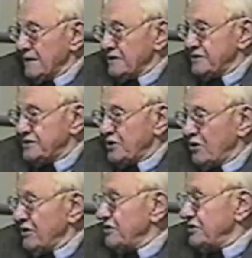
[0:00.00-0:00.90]

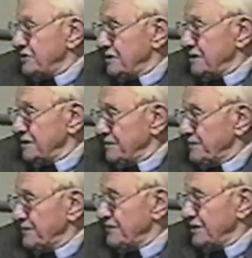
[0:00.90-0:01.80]
storage
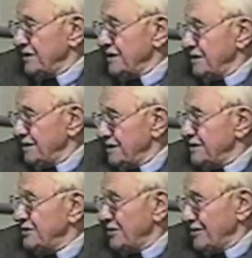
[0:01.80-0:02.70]
for the
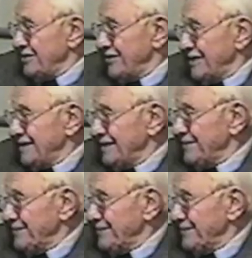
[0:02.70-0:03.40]
noradrenaline.